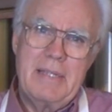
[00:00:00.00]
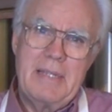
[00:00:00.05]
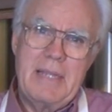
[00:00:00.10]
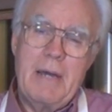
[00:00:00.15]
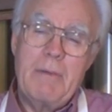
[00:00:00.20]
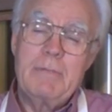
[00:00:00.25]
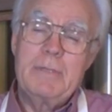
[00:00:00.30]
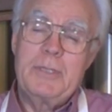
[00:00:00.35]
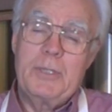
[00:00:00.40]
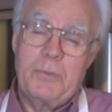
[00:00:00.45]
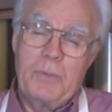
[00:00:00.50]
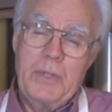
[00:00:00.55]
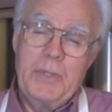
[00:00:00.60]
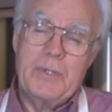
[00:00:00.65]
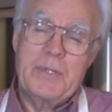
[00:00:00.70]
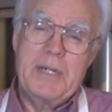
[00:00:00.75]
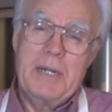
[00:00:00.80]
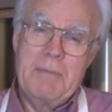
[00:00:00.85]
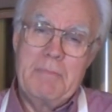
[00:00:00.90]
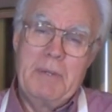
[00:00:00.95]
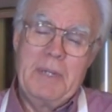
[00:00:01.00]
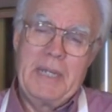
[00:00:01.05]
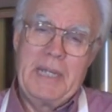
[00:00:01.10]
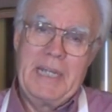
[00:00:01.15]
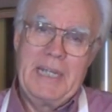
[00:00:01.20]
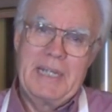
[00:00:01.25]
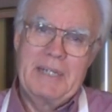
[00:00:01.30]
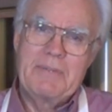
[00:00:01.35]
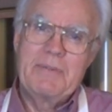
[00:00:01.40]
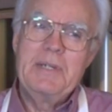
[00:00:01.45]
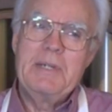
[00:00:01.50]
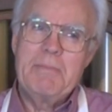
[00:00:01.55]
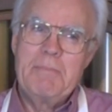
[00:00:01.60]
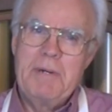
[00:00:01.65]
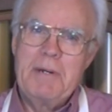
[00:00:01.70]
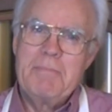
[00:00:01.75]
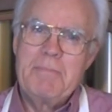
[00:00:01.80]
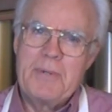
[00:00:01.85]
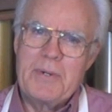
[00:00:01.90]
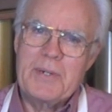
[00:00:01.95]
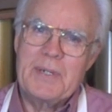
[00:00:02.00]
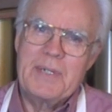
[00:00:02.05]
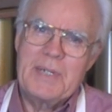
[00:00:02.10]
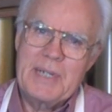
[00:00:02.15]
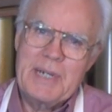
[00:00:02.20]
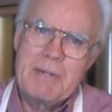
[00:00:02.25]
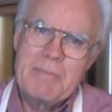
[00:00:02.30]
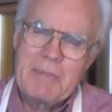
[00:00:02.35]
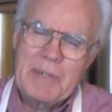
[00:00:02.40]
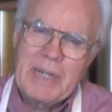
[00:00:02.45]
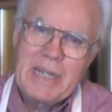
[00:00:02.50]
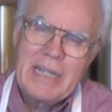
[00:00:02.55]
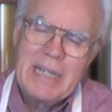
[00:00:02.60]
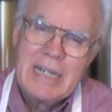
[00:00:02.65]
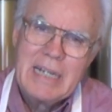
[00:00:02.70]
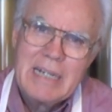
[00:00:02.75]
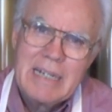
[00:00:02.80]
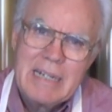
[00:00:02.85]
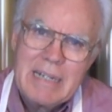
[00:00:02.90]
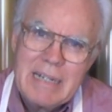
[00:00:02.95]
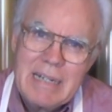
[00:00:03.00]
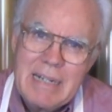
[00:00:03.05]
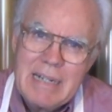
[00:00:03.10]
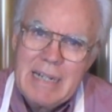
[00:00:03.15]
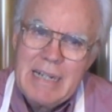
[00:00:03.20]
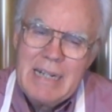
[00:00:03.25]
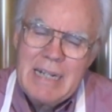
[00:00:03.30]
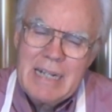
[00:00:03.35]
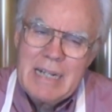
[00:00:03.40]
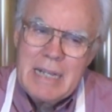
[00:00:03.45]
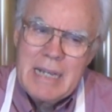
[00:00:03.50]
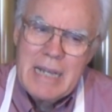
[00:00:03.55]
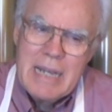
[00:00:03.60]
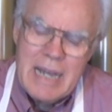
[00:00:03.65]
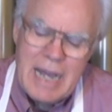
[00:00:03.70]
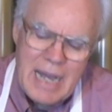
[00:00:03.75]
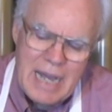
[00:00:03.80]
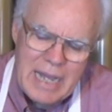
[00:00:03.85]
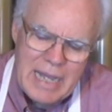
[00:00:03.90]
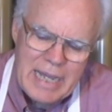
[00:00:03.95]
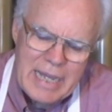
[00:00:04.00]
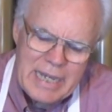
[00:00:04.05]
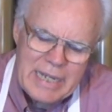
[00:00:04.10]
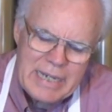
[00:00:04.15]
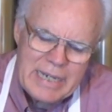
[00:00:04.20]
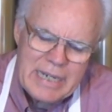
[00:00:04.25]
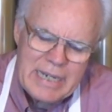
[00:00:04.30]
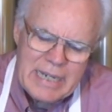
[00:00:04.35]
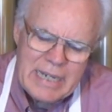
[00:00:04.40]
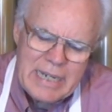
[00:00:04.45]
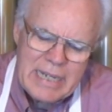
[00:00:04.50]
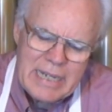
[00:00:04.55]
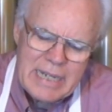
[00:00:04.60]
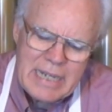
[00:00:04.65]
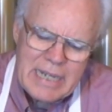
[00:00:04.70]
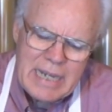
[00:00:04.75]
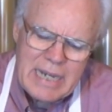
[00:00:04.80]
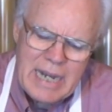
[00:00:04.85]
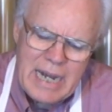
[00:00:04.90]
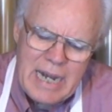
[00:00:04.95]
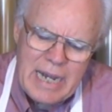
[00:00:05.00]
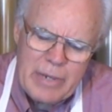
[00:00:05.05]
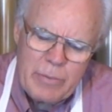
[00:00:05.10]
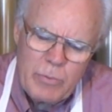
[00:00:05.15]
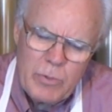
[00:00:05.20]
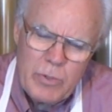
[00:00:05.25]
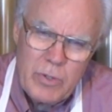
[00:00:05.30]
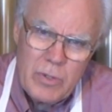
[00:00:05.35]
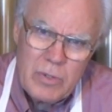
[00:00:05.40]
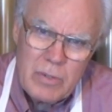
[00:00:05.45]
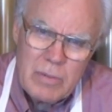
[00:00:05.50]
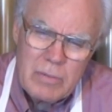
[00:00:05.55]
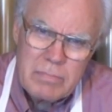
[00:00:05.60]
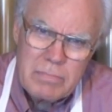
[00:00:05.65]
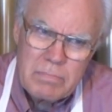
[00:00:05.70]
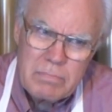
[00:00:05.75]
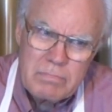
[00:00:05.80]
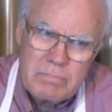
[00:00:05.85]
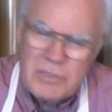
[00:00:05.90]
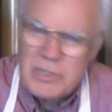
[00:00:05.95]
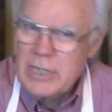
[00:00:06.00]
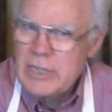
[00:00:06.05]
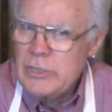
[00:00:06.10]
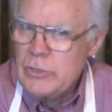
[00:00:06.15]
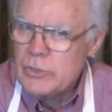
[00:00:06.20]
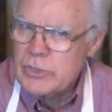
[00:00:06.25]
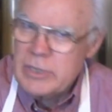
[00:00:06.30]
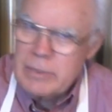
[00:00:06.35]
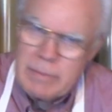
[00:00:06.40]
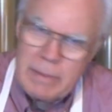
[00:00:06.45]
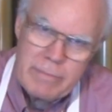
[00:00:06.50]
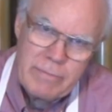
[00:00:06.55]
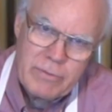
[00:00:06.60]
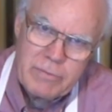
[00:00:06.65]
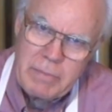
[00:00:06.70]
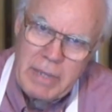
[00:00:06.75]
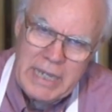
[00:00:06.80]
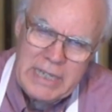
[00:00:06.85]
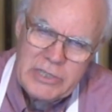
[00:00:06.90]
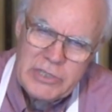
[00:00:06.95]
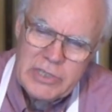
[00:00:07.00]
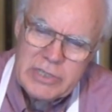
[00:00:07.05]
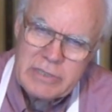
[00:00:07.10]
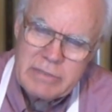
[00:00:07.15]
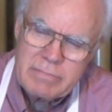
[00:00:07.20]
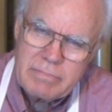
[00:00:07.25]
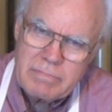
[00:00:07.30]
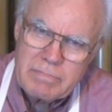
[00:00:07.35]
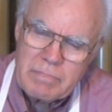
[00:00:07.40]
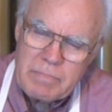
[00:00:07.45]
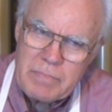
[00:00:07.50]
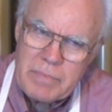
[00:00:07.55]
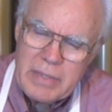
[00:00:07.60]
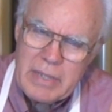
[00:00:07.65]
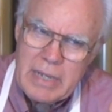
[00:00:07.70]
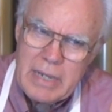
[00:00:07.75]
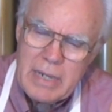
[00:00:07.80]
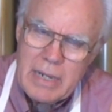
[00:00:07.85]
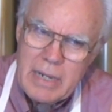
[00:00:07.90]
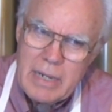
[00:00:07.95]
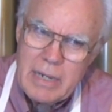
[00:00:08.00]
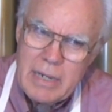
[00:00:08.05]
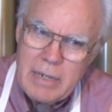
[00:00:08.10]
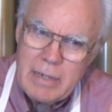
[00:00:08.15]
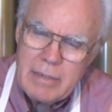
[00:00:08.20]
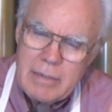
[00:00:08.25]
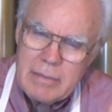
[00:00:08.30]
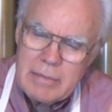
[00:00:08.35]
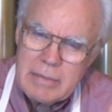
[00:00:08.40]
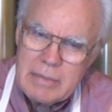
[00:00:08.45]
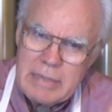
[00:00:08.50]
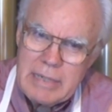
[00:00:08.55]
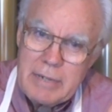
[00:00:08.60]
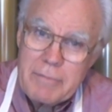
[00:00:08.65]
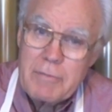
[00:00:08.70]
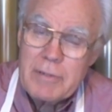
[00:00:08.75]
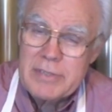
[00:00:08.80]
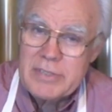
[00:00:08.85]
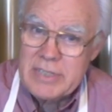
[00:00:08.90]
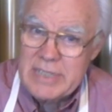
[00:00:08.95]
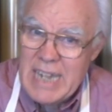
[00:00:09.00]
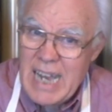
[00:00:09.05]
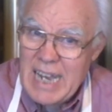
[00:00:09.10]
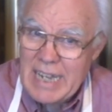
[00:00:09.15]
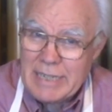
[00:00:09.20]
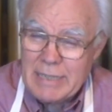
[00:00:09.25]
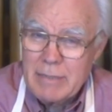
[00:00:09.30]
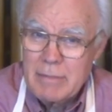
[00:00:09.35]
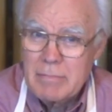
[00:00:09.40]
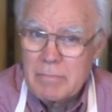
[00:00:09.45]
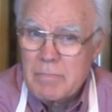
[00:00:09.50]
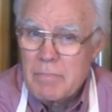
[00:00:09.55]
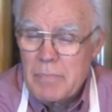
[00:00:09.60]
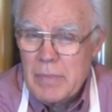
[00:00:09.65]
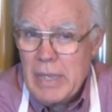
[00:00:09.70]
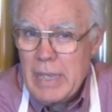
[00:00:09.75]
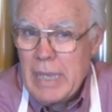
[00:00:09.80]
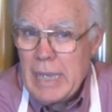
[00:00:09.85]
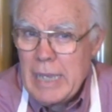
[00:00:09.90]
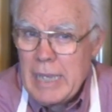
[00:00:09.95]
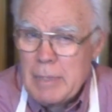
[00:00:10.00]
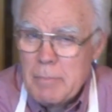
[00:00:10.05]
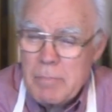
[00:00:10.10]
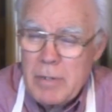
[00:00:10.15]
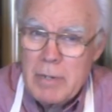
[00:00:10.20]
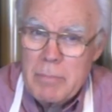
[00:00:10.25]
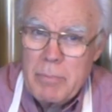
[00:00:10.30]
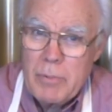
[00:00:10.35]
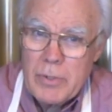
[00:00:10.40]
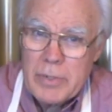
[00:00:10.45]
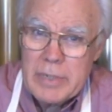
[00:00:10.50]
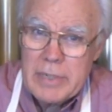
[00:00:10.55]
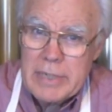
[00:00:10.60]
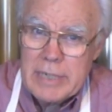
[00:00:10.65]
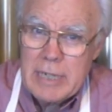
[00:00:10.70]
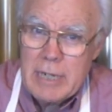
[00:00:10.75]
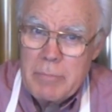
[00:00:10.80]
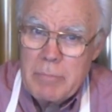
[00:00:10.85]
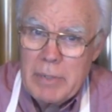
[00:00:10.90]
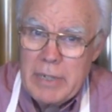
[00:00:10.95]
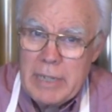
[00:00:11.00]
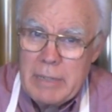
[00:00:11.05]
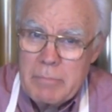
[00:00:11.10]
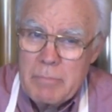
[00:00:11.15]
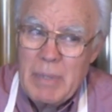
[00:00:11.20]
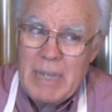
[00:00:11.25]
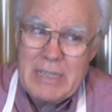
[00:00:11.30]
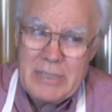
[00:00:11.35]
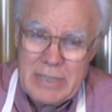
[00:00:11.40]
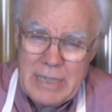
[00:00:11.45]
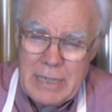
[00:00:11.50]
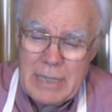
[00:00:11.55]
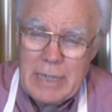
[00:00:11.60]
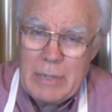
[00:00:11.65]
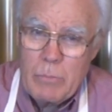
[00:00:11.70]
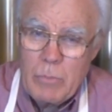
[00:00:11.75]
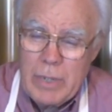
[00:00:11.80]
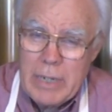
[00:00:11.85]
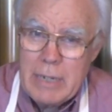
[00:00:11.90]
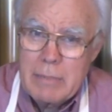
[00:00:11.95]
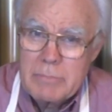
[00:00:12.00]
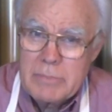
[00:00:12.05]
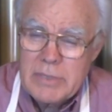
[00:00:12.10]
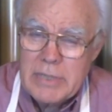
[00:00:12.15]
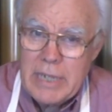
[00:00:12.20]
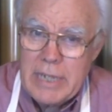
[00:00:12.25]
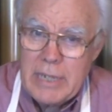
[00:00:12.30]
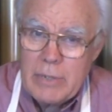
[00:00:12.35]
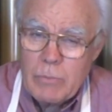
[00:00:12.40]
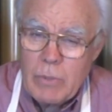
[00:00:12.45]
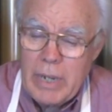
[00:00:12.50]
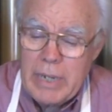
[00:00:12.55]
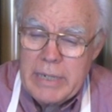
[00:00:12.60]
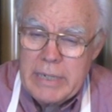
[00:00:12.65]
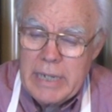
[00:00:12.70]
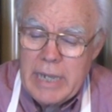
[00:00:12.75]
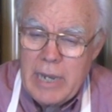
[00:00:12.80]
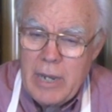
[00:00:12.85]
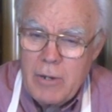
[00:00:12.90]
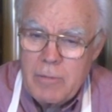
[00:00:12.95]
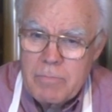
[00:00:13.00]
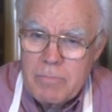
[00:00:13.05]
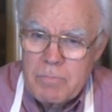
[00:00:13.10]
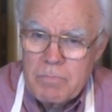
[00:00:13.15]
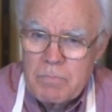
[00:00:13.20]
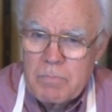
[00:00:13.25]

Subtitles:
that was a real company, a real pump organ company. And I will send you some information if it's not a pump organ company, basically what I'm saying right now.